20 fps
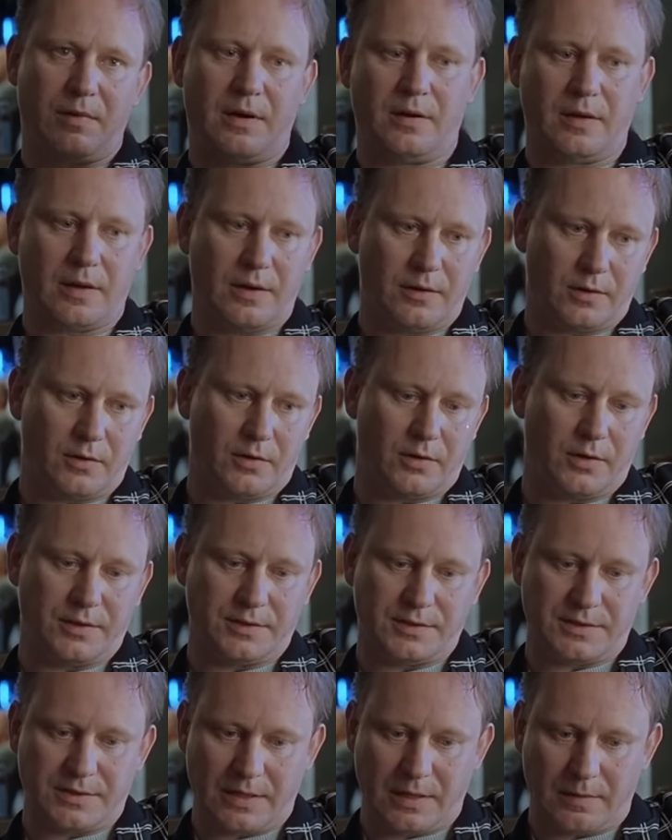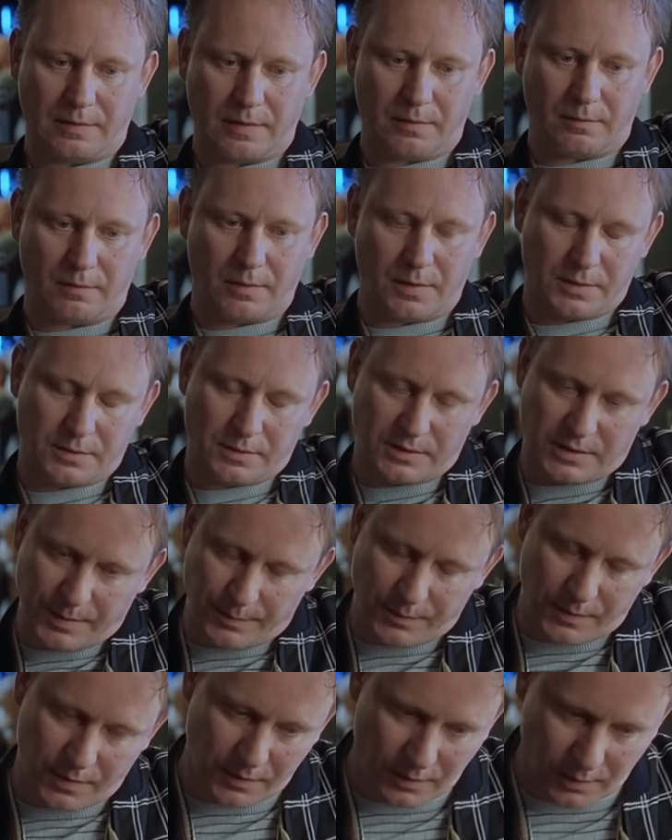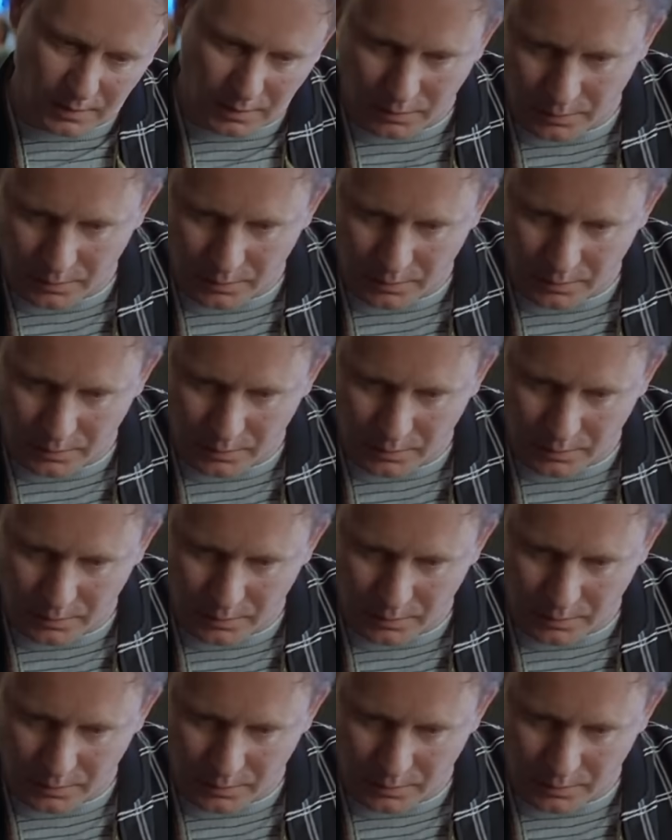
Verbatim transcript: here out of courtesy. I, I wanted to keep you on the